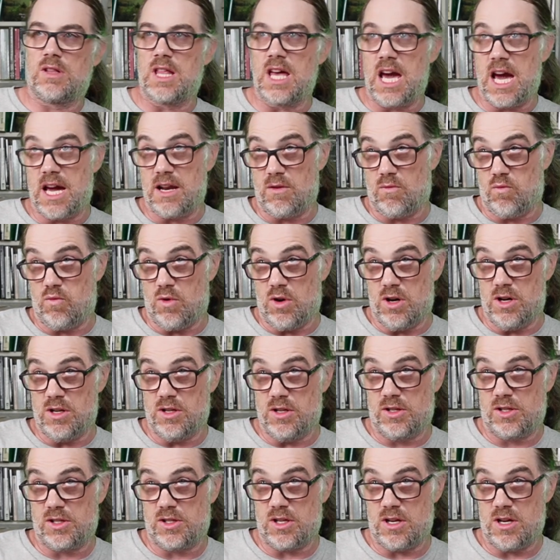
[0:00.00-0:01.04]
that
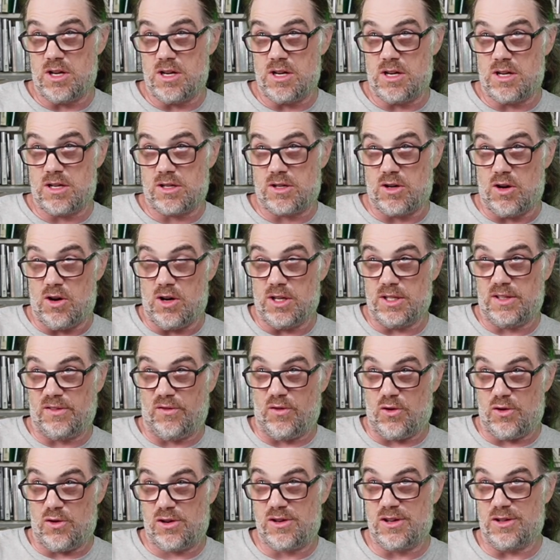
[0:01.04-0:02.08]
was cause
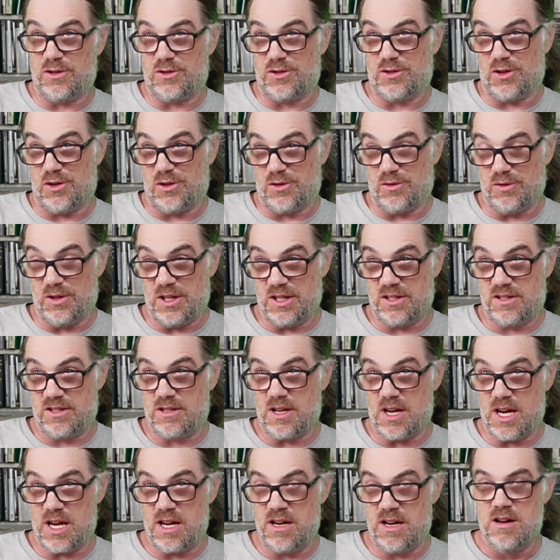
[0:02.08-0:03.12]
for concern, let's
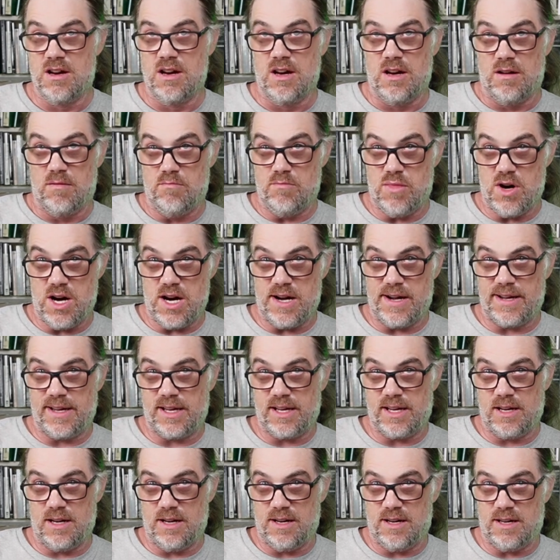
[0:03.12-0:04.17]
say,
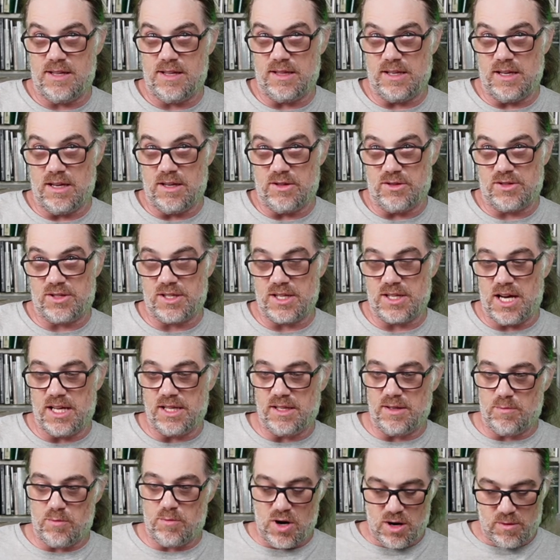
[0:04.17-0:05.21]
by the other
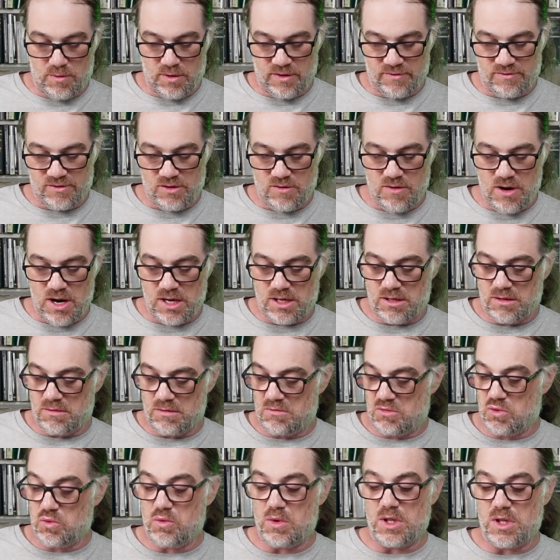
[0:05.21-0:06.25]
side, the Department of
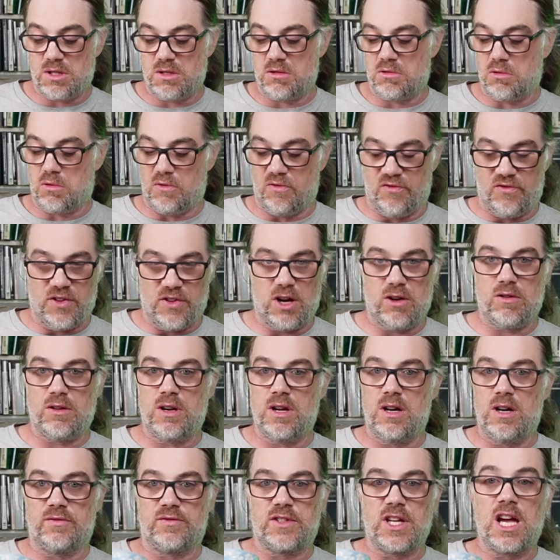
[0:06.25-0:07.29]
Corrections, which, fair
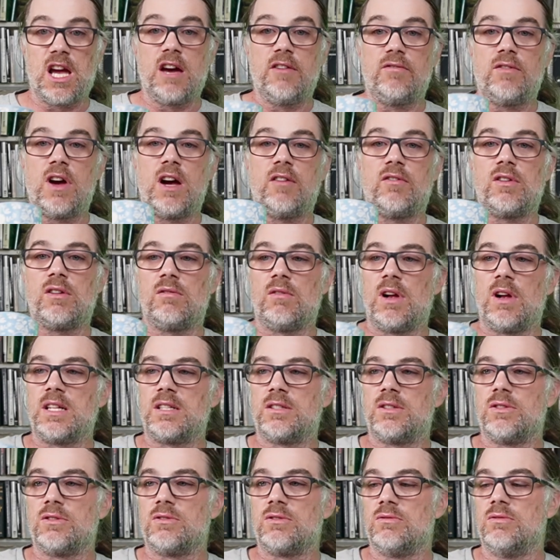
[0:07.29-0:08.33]
enough, they have every
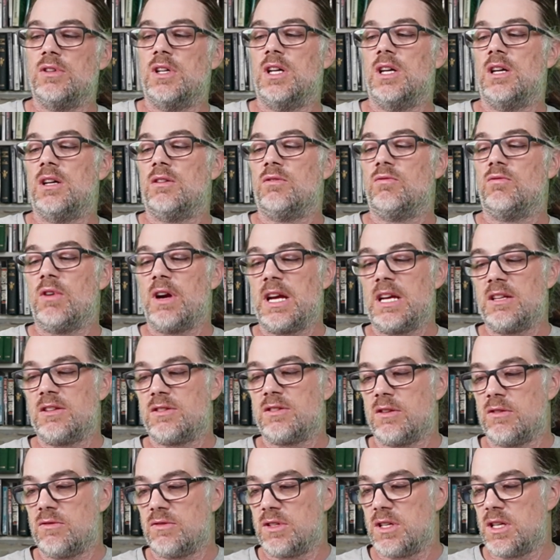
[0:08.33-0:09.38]
right to
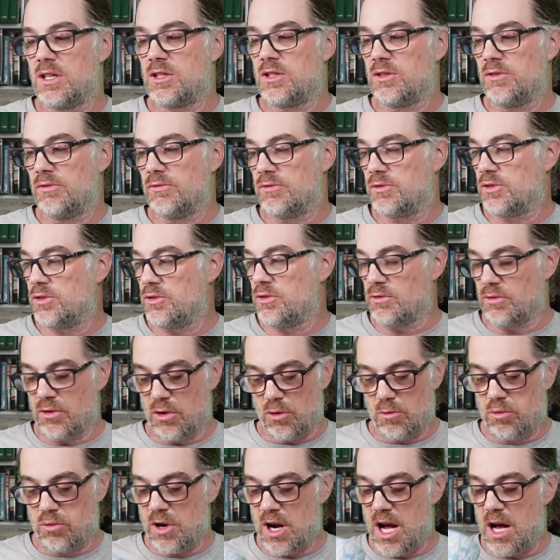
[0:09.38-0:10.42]
raise those issues,
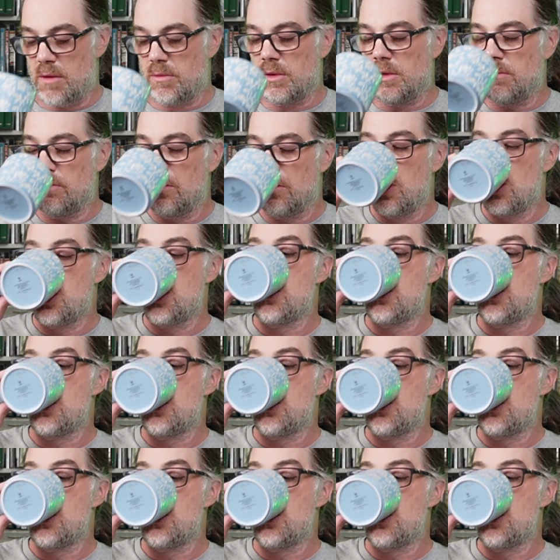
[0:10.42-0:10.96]
no problem.